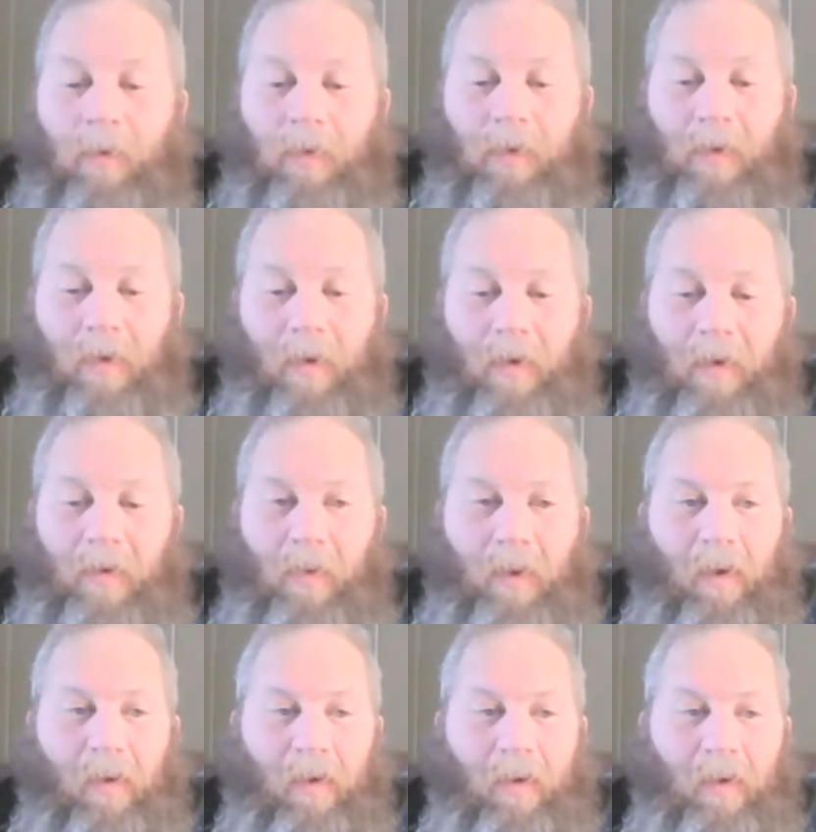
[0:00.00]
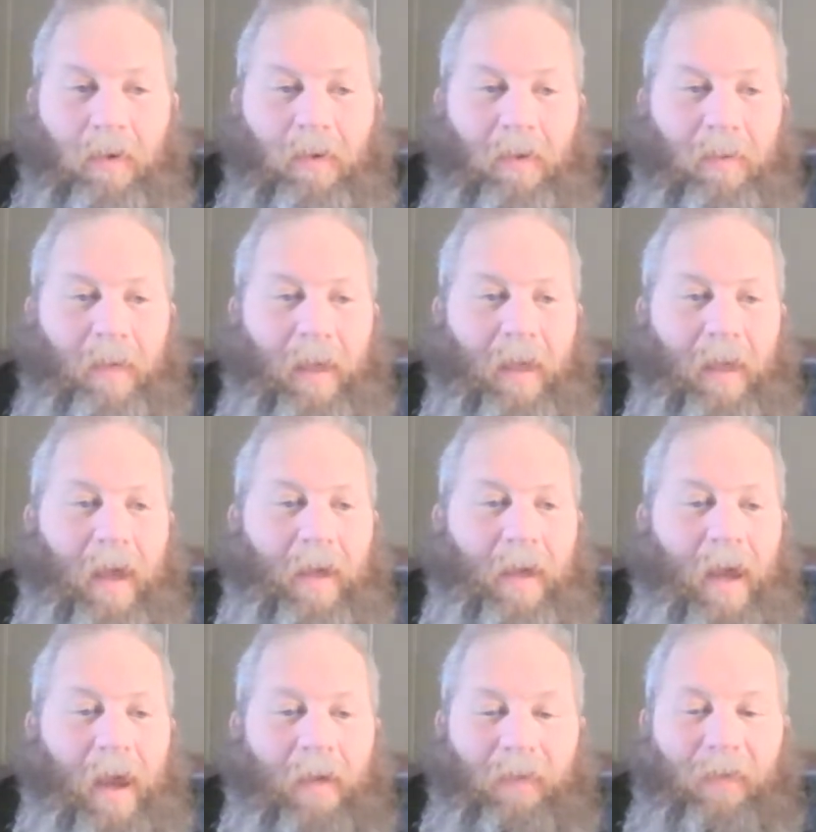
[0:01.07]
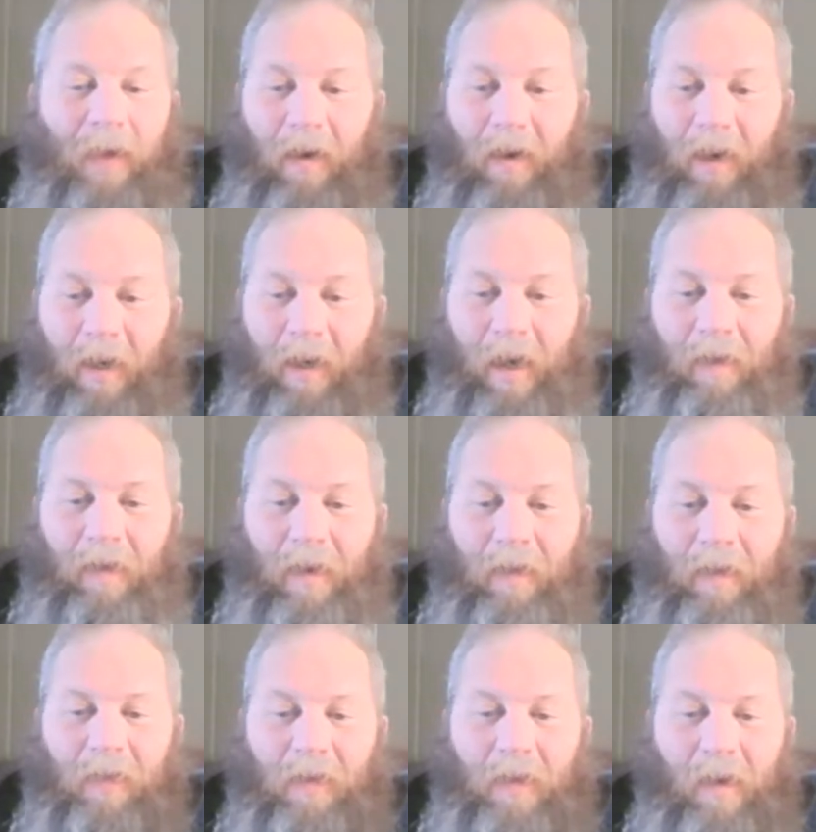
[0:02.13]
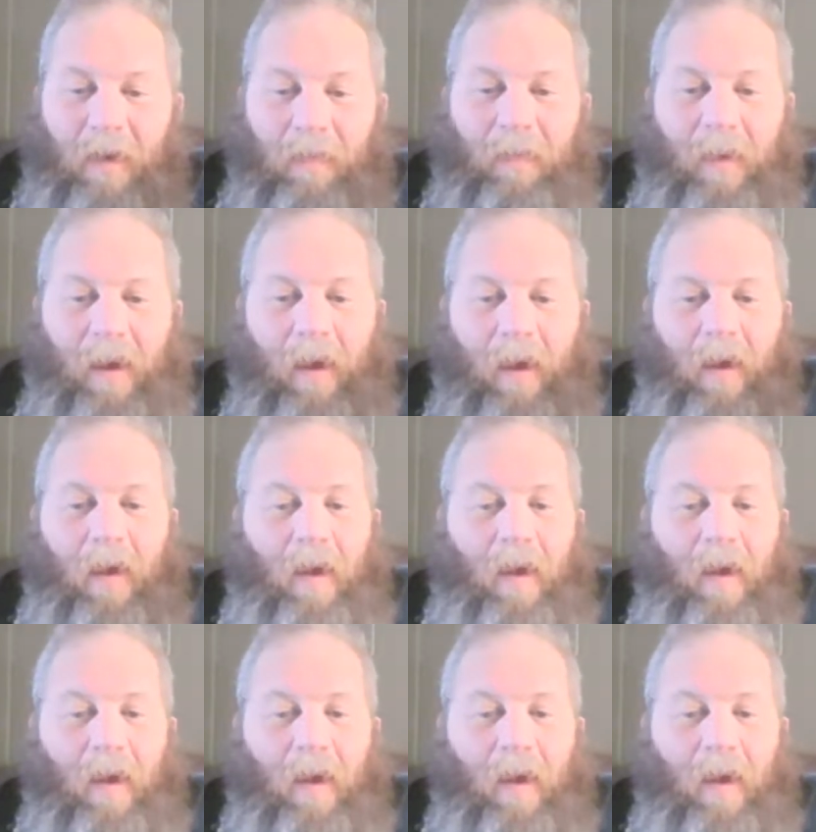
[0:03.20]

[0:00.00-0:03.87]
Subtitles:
Broussards. We are extremely glad to have you here today. Thanks for stopping by.